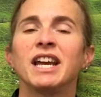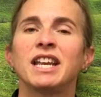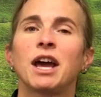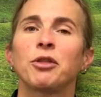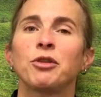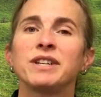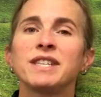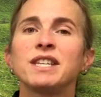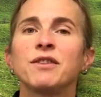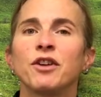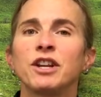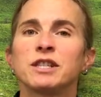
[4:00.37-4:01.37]
Now, there is a
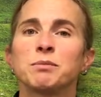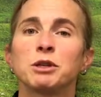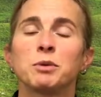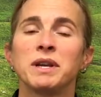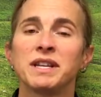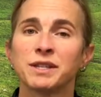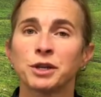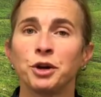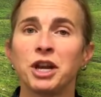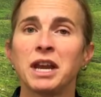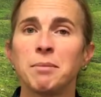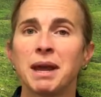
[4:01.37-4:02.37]
difference between a
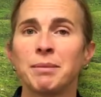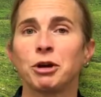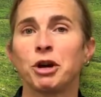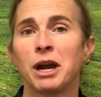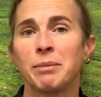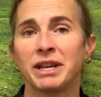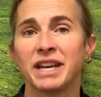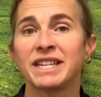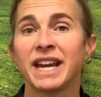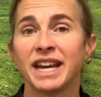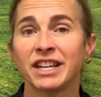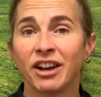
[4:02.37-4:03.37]
screening mammogram and a
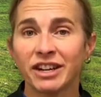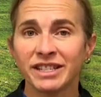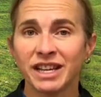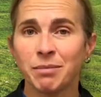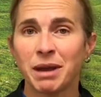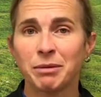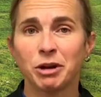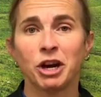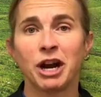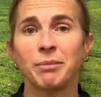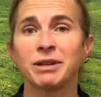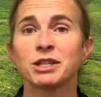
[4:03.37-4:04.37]
diagnostic
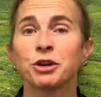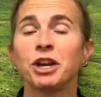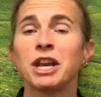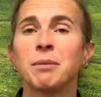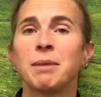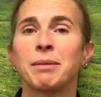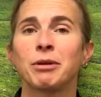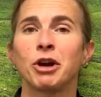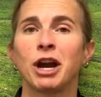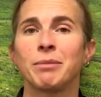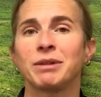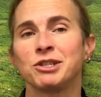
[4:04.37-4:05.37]
mammogram. A screening
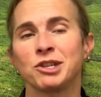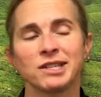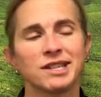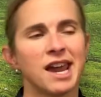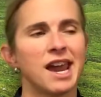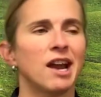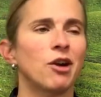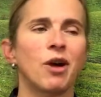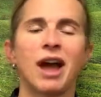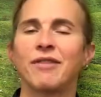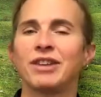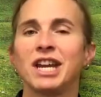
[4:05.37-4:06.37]
mammogram is just, hey, I don't
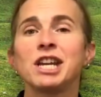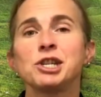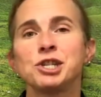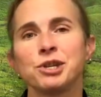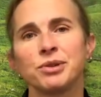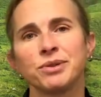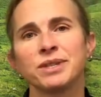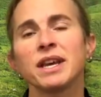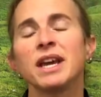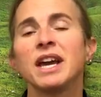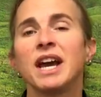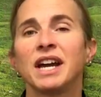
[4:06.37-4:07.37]
have any issues.
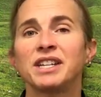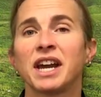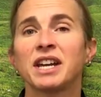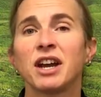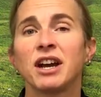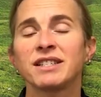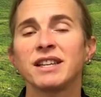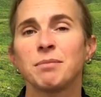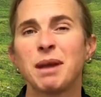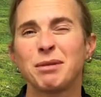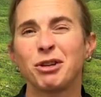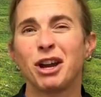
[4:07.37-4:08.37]
A diagnostic
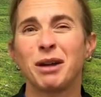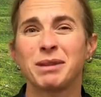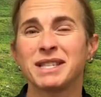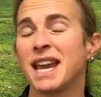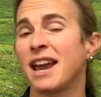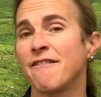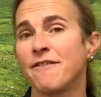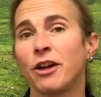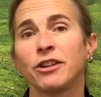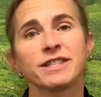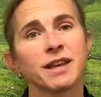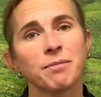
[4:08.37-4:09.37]
mammogram is, hey, I
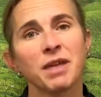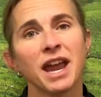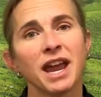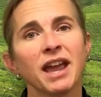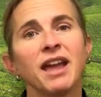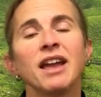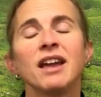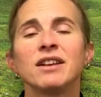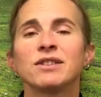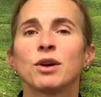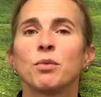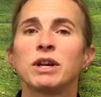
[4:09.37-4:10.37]
felt something.
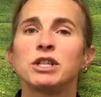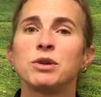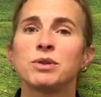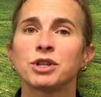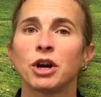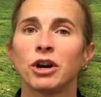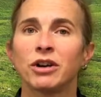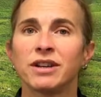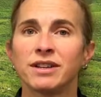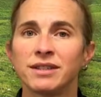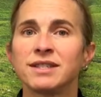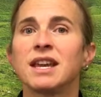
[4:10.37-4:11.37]
So once you start
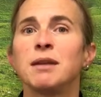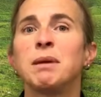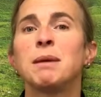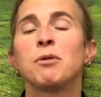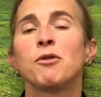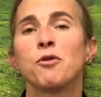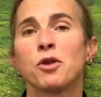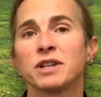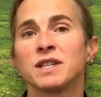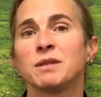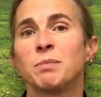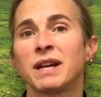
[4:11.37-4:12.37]
seeing people for a
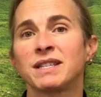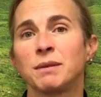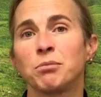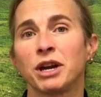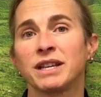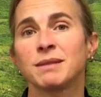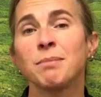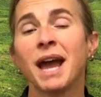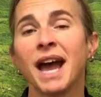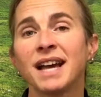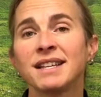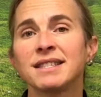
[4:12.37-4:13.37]
suspected breast
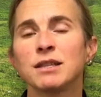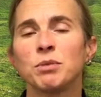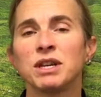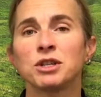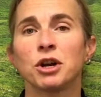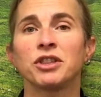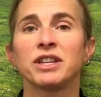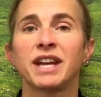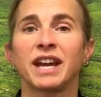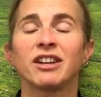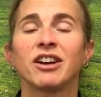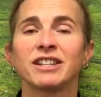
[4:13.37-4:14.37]
mass, then we start the
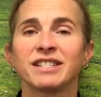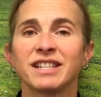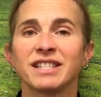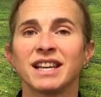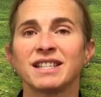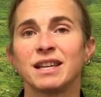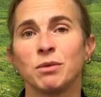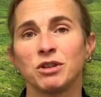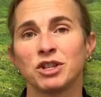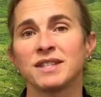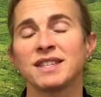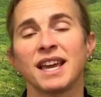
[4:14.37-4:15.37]
diagnostic testing,
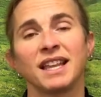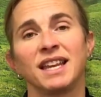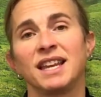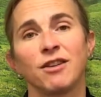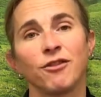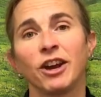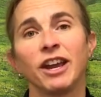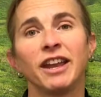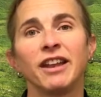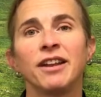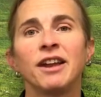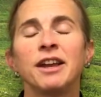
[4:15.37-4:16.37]
which is slightly
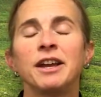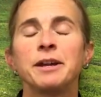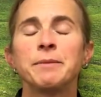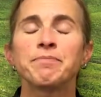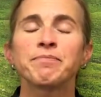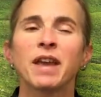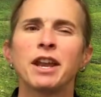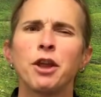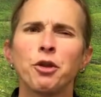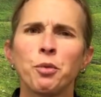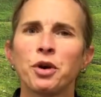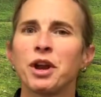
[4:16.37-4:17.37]
different.
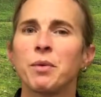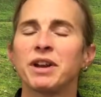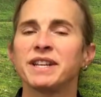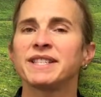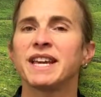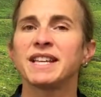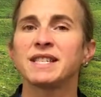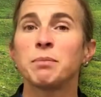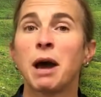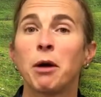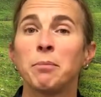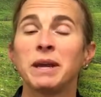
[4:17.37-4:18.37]
Another word I want to say is
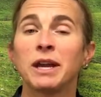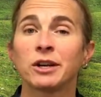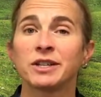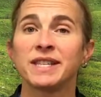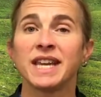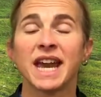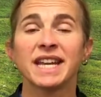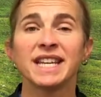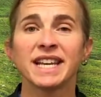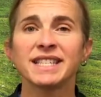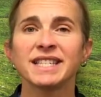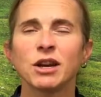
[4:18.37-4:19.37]
about BRCA
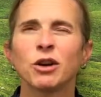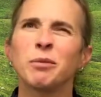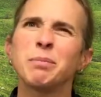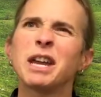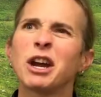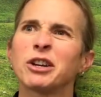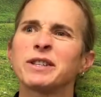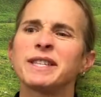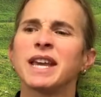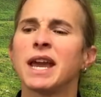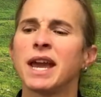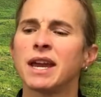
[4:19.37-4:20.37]
test, or
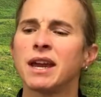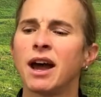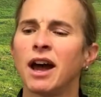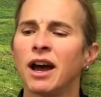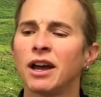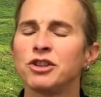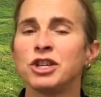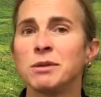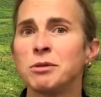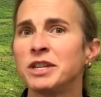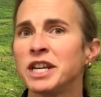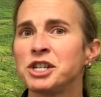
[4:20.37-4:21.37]
BRCA
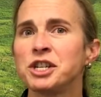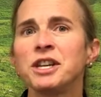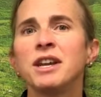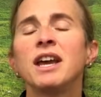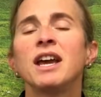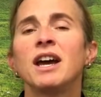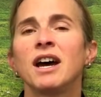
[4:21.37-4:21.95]
gene mutation.